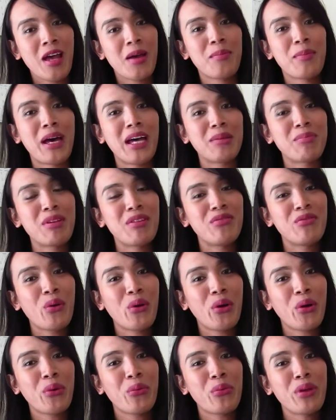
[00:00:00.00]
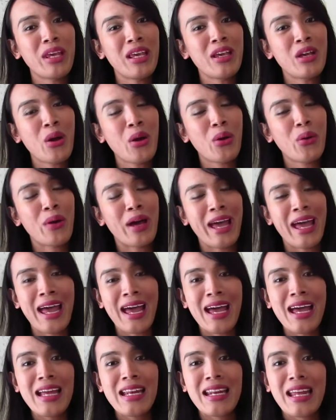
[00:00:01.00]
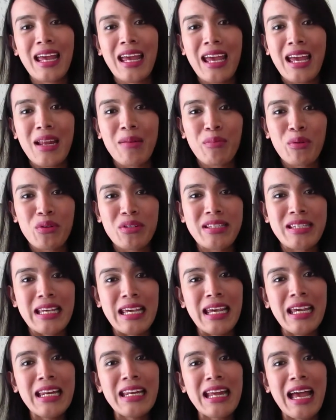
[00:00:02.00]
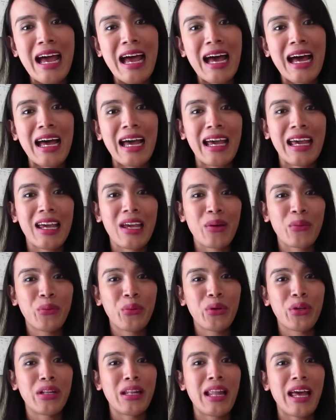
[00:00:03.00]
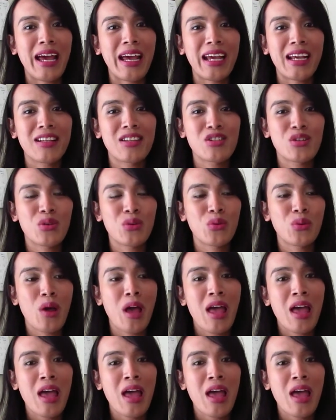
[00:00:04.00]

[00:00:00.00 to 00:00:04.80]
But before we go ahead and proceed, I would like to